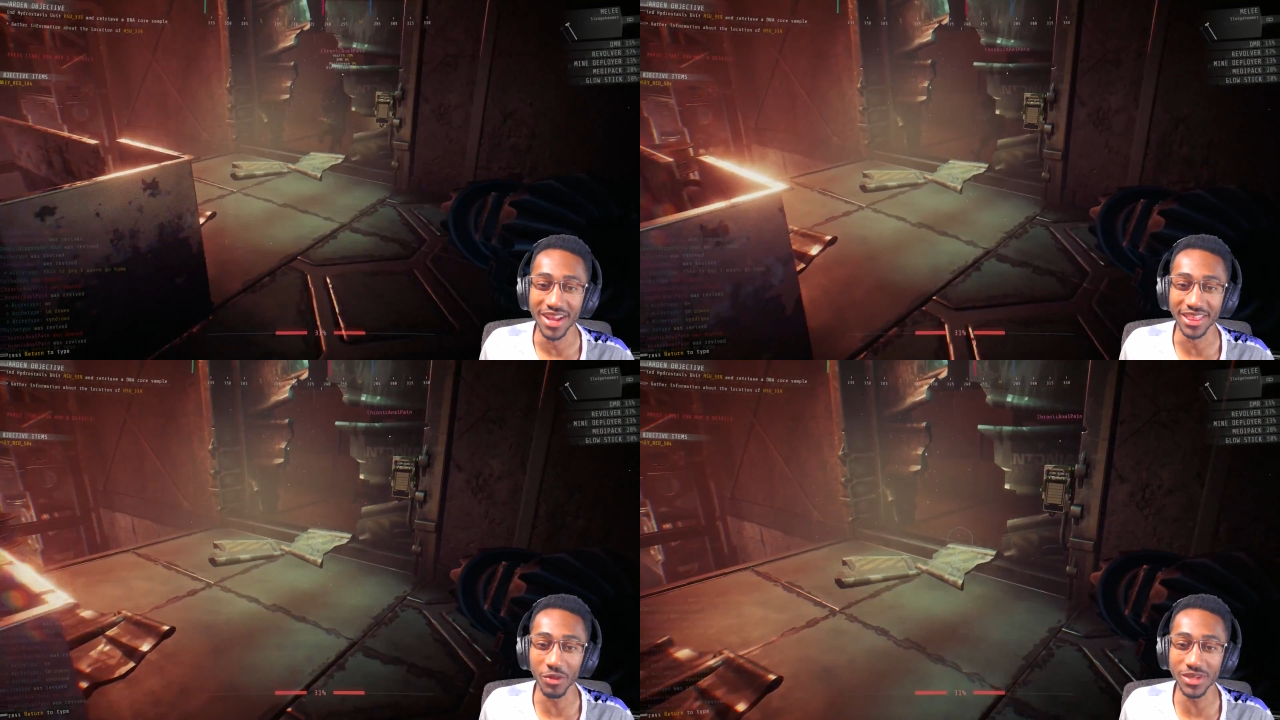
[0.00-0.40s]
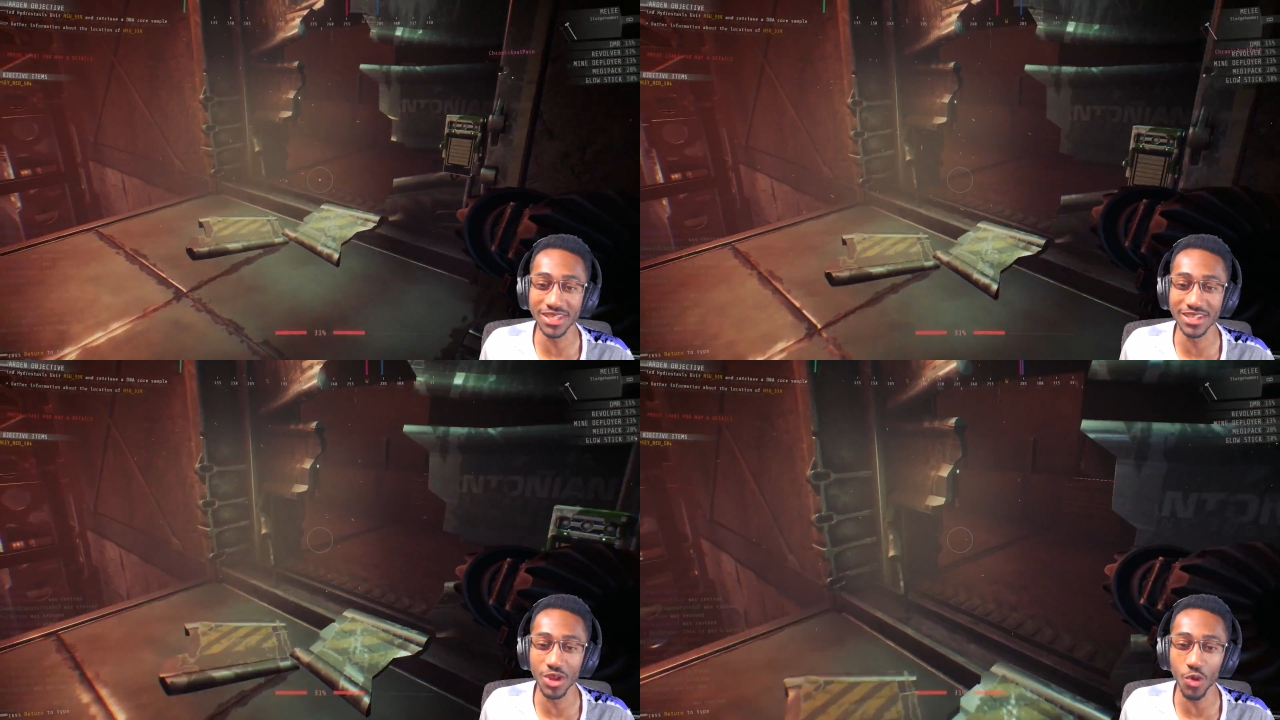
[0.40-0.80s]
There
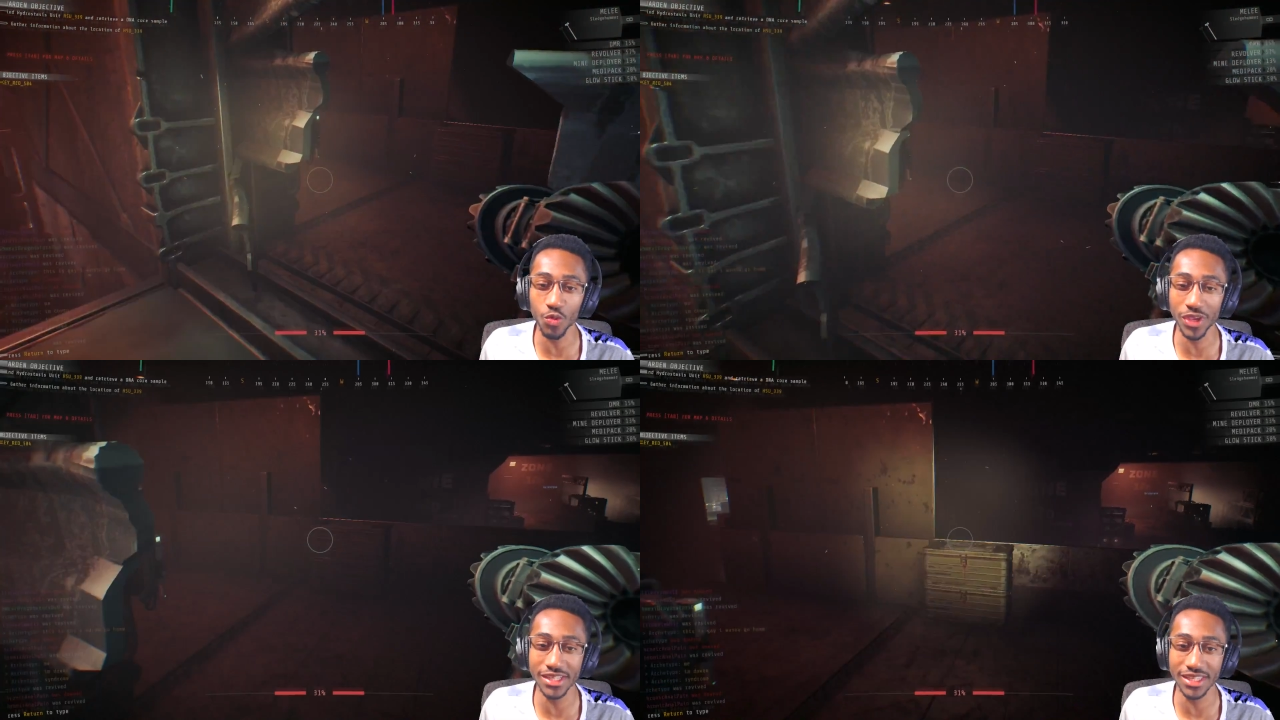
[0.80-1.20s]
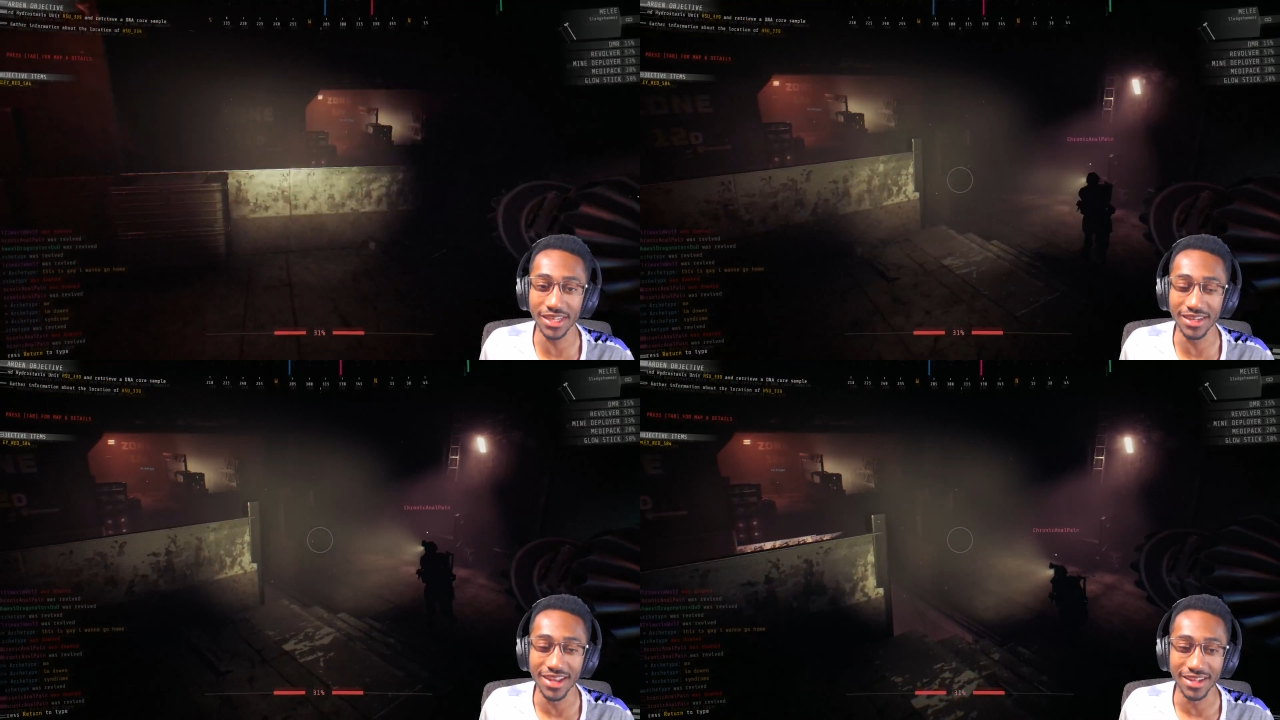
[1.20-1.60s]
was no
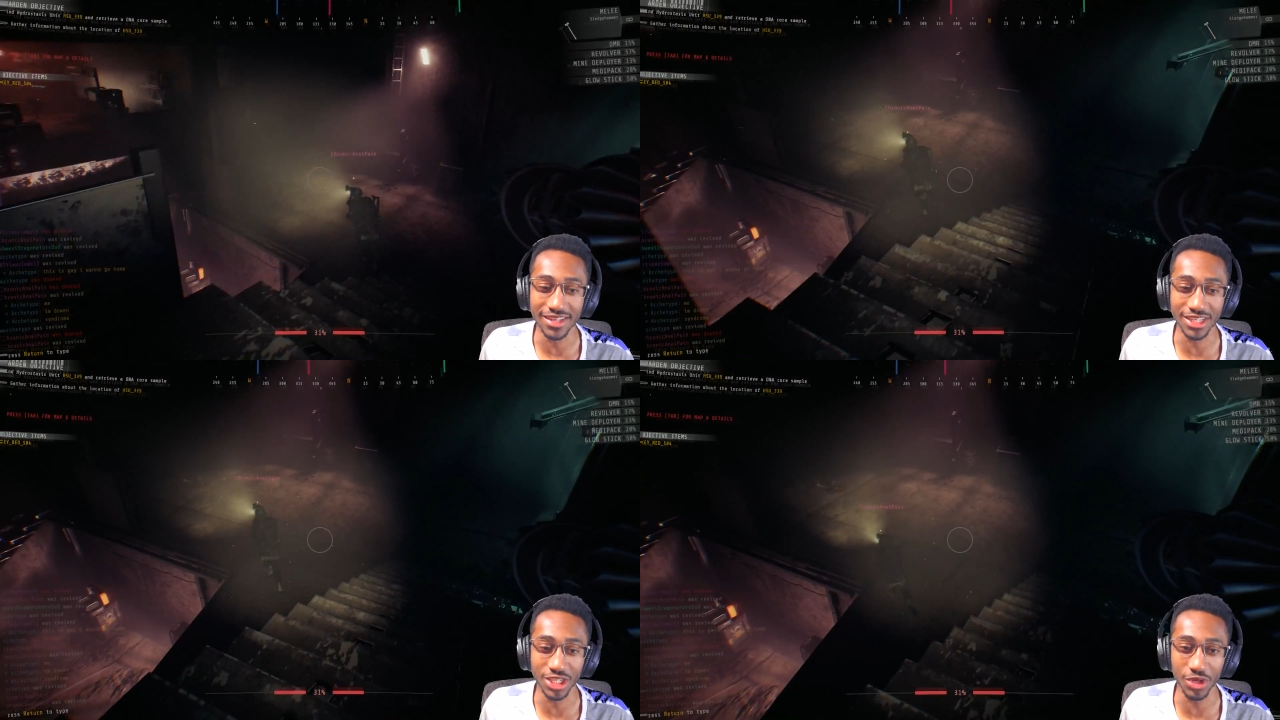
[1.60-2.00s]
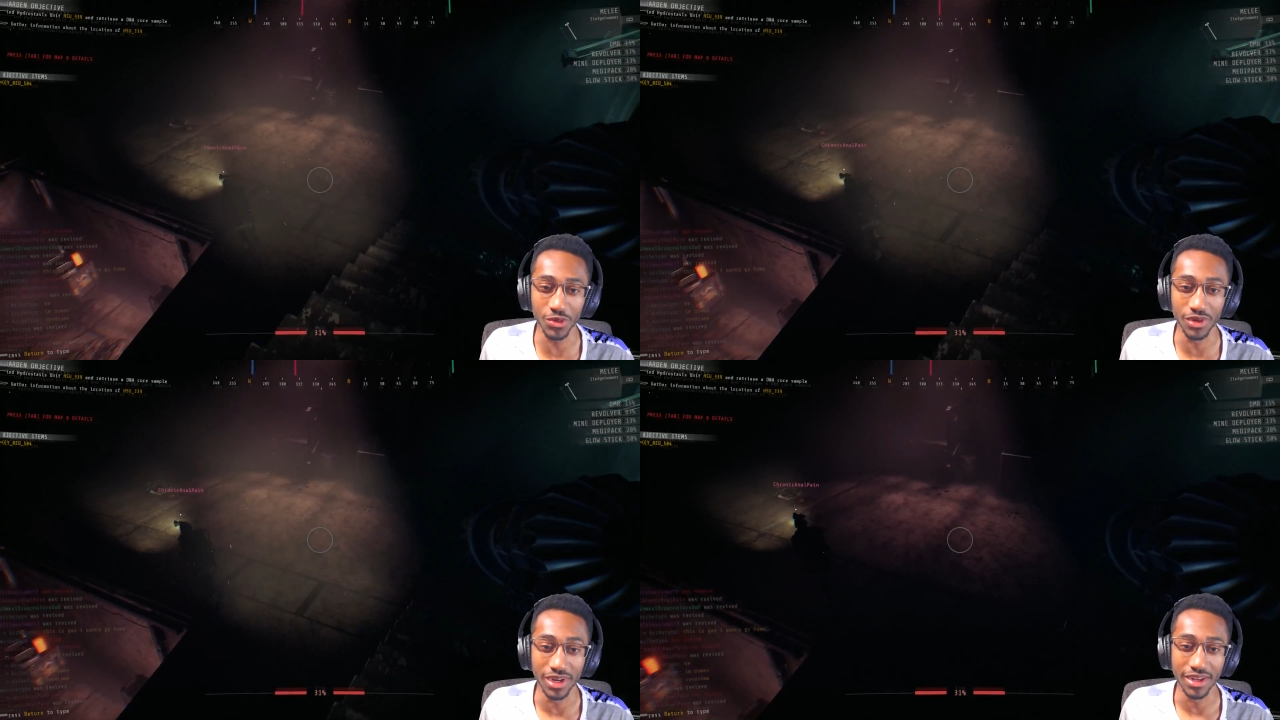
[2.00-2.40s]
reason to shoot.